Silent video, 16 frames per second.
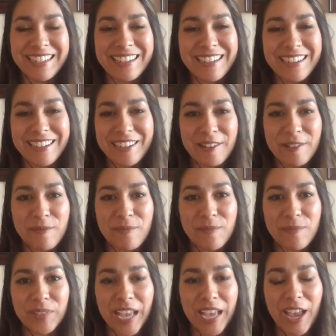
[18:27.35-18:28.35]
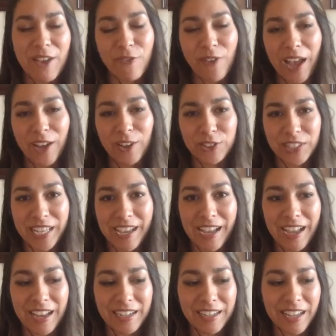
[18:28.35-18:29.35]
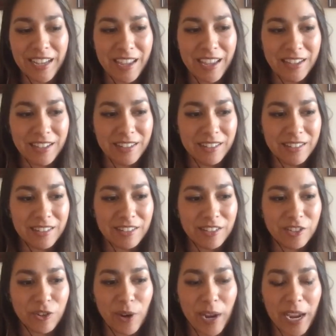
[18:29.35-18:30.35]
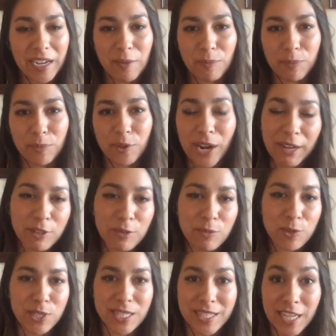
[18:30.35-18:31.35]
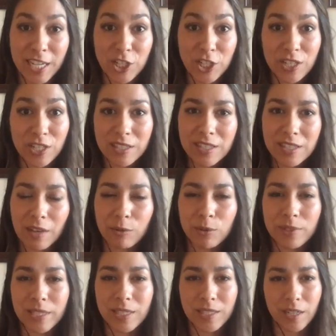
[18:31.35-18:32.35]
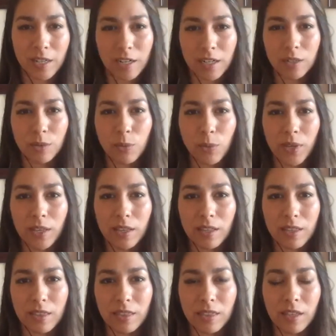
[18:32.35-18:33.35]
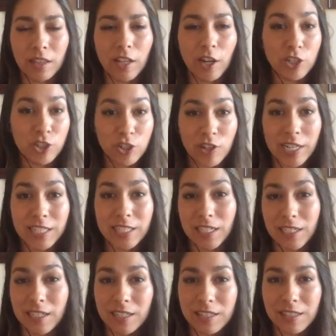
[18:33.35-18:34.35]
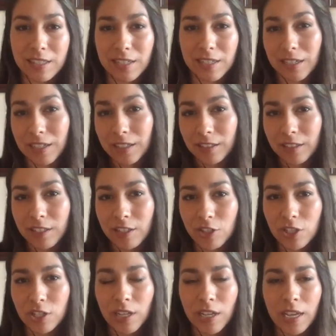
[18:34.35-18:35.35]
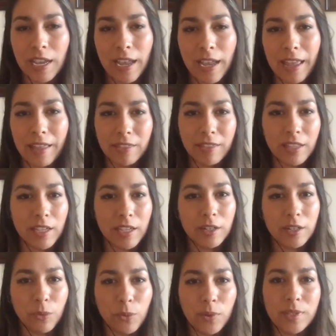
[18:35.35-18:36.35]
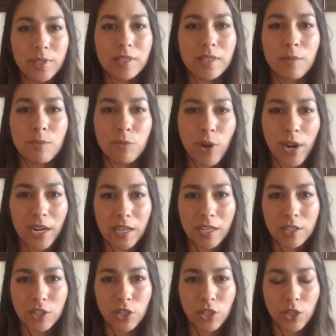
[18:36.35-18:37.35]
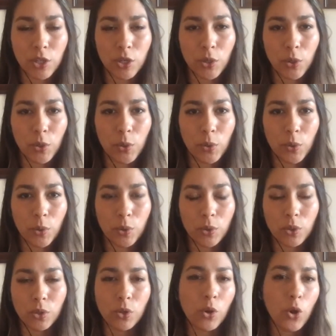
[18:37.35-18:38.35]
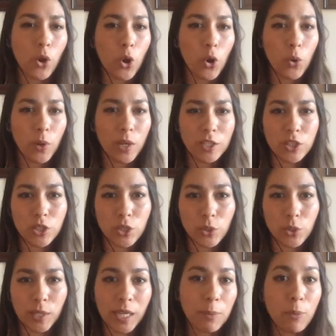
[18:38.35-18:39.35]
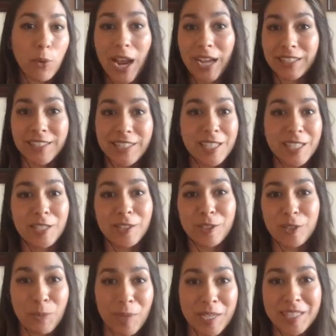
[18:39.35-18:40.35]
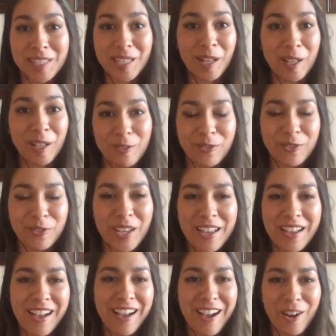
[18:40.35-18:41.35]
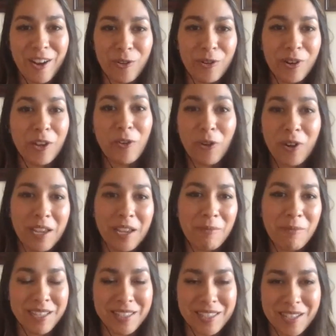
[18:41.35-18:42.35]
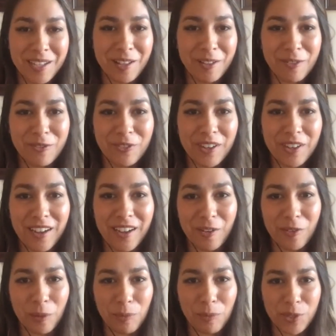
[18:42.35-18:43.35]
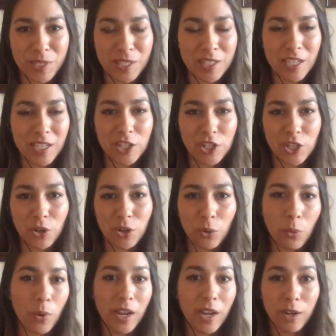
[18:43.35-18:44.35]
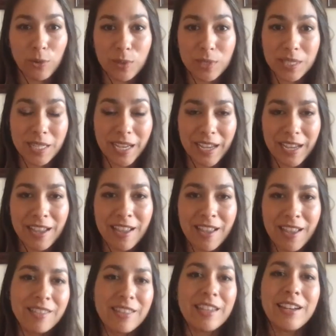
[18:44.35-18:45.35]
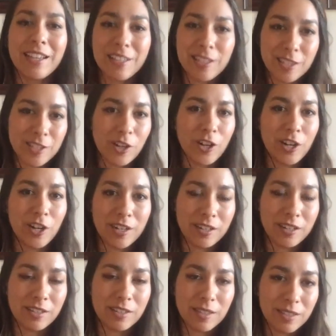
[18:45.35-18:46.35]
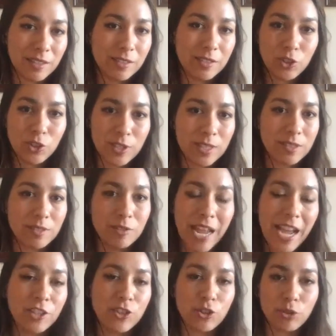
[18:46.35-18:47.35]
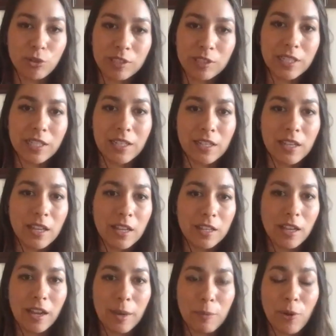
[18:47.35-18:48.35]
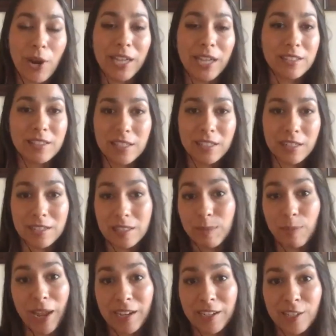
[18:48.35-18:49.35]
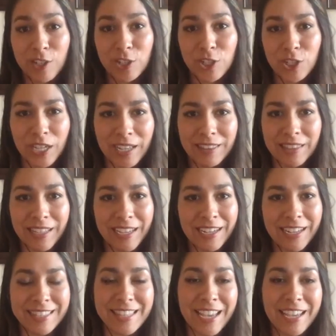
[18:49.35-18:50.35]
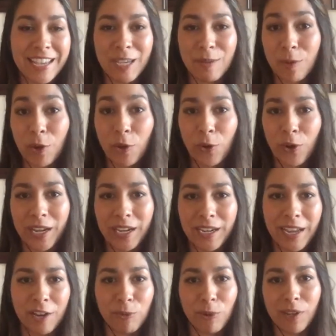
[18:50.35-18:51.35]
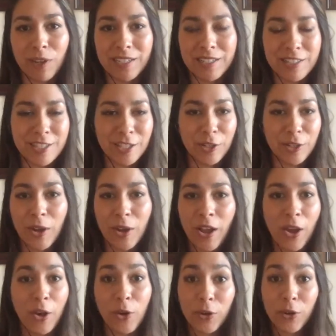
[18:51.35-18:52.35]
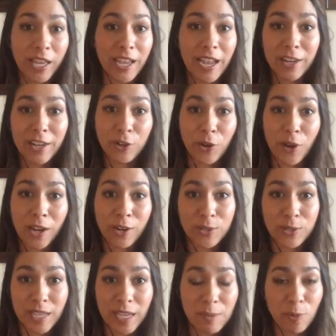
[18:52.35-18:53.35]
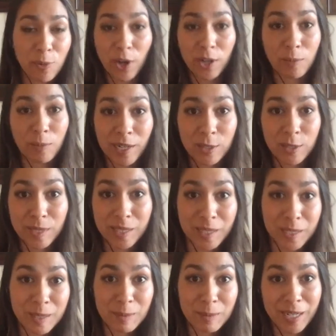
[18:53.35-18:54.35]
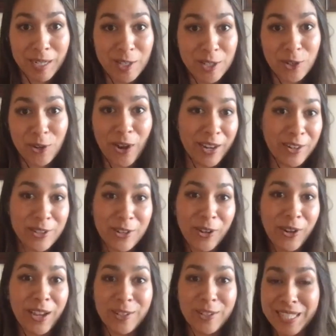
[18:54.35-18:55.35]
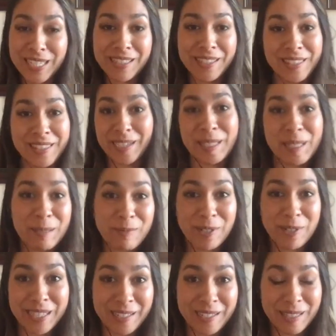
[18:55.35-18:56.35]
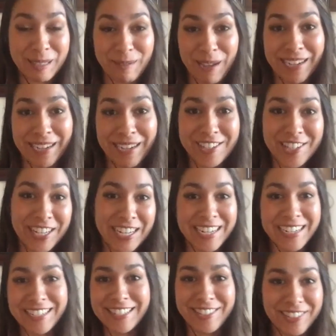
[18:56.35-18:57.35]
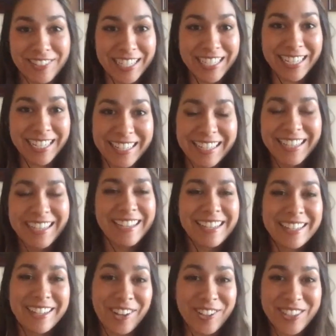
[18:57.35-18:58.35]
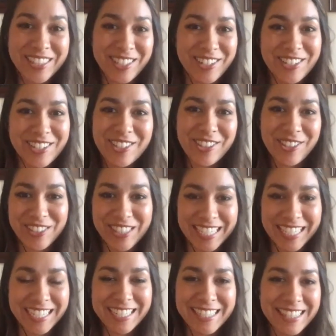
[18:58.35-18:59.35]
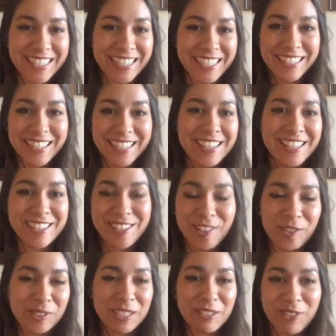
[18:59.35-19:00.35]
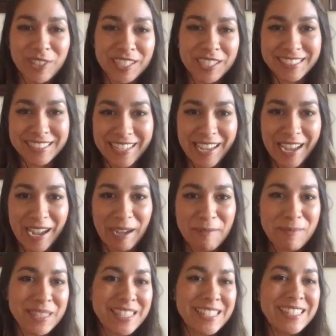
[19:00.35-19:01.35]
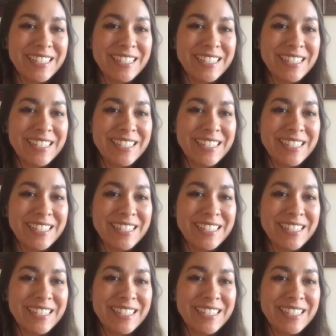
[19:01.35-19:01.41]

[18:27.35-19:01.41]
I found that in creating crafted presentations, I will start with the larger ideas in English. And then once I'm ready to go into like practicing to myself or recording myself the presentation and what I would say, then I start just naturally practicing in Spanish. And then as I keep going, I run into, okay, I don't know how to say product management in Spanish, or I don't know how to say design sprint in Spanish. And I need to like go search those things and slowly fill in the gaps.